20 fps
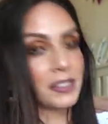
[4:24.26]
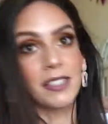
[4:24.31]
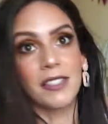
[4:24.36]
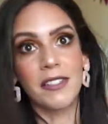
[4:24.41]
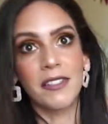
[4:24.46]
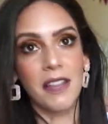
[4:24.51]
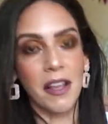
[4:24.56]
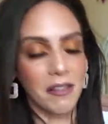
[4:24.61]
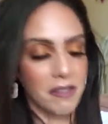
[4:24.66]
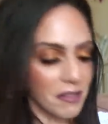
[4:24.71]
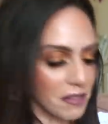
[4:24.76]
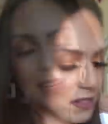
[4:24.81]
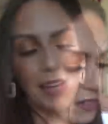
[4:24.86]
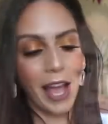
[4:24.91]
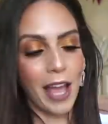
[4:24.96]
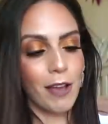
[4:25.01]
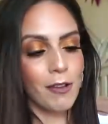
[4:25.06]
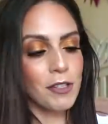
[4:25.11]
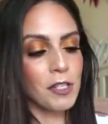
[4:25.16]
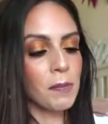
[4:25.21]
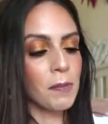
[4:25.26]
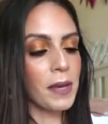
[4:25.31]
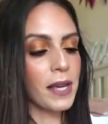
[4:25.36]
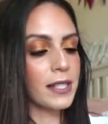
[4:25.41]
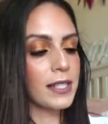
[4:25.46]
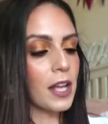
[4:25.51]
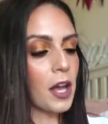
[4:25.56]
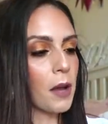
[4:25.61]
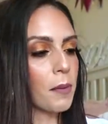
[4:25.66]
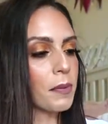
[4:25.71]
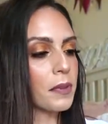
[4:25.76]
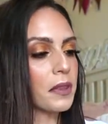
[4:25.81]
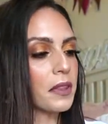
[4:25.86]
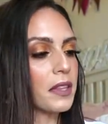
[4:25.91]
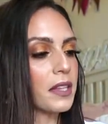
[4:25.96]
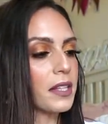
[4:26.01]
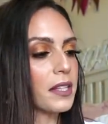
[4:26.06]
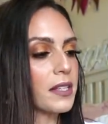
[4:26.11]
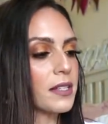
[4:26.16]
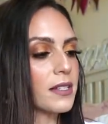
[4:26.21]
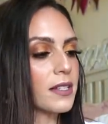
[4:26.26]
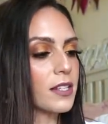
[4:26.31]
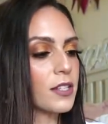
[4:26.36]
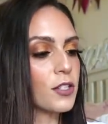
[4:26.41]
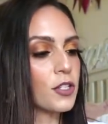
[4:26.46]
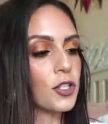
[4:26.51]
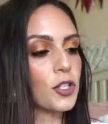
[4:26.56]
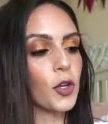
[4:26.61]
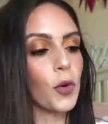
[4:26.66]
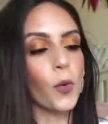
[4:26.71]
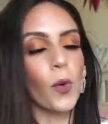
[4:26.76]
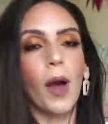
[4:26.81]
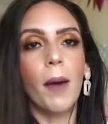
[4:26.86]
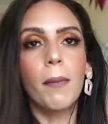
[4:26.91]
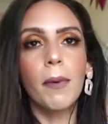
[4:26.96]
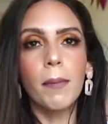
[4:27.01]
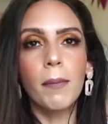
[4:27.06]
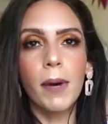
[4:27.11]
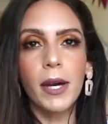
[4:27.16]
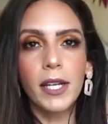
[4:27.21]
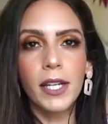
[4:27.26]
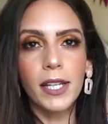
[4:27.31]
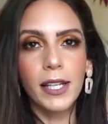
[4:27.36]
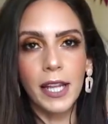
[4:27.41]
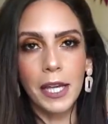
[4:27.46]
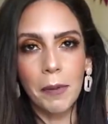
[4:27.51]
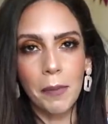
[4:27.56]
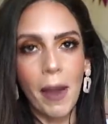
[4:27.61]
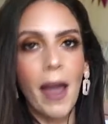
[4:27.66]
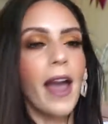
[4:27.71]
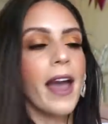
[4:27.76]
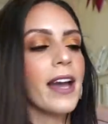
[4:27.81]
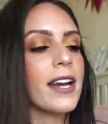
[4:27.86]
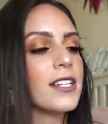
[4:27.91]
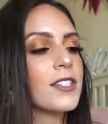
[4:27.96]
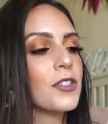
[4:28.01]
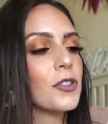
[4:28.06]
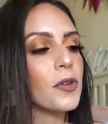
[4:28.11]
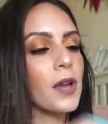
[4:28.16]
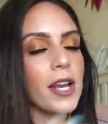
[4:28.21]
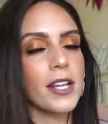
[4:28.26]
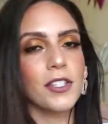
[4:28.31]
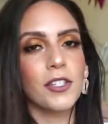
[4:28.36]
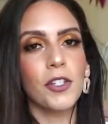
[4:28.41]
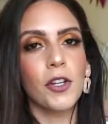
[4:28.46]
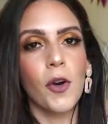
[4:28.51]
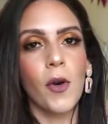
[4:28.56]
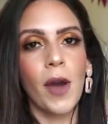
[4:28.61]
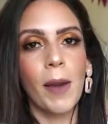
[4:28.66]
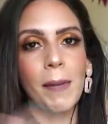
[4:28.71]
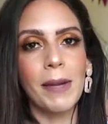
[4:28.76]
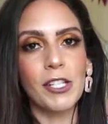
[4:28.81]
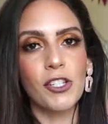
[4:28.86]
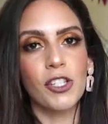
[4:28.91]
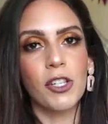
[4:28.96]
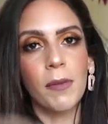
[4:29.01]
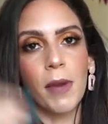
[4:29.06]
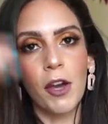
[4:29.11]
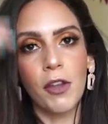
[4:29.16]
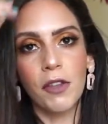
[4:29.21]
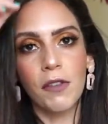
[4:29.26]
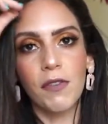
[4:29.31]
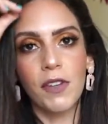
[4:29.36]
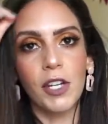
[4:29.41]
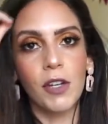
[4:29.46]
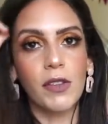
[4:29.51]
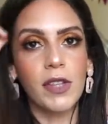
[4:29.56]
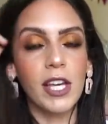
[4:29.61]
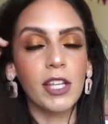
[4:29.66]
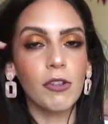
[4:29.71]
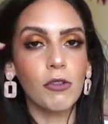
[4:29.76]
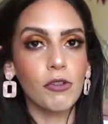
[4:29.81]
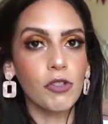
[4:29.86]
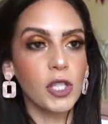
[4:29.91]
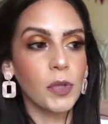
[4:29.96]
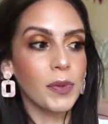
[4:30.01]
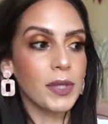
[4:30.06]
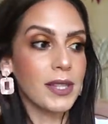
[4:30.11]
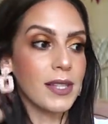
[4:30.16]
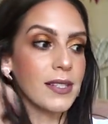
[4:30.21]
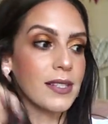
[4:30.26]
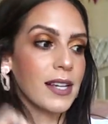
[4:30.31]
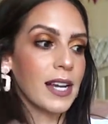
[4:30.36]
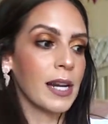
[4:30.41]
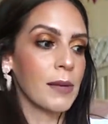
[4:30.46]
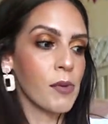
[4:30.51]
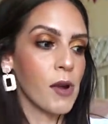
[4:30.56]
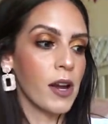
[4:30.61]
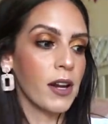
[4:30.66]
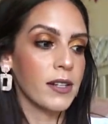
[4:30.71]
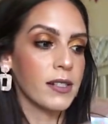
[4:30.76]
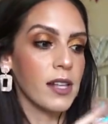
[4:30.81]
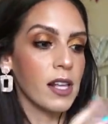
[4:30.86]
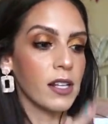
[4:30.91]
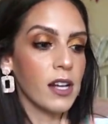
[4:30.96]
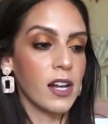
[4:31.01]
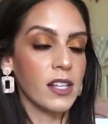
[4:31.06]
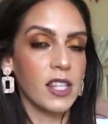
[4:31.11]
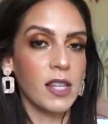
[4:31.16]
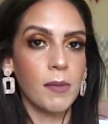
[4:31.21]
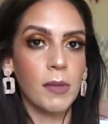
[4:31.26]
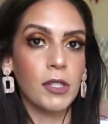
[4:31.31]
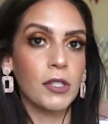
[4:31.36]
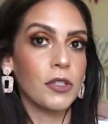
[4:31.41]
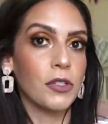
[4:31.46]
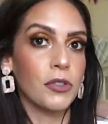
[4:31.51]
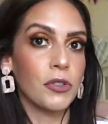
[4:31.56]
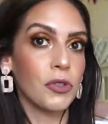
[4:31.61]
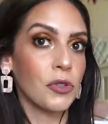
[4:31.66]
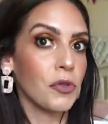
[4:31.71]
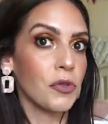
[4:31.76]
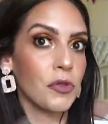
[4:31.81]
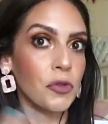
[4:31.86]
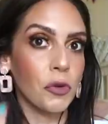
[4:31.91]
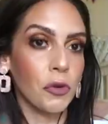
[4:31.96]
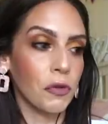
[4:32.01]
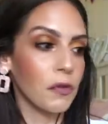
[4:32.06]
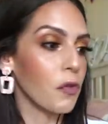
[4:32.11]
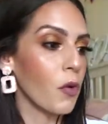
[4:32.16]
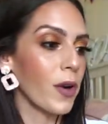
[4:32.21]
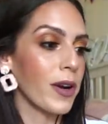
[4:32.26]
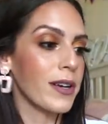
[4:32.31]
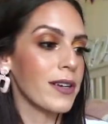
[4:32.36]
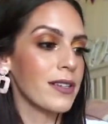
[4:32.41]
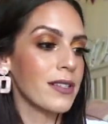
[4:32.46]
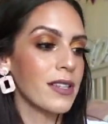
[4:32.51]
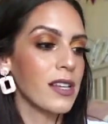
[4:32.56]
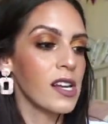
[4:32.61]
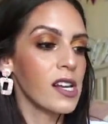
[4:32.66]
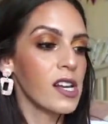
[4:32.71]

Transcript: scent. I also picked up these Scrub Buddy like pads. You guys know I mentioned in my other video that usually with these kind of products, I'll cut them into twos or fours.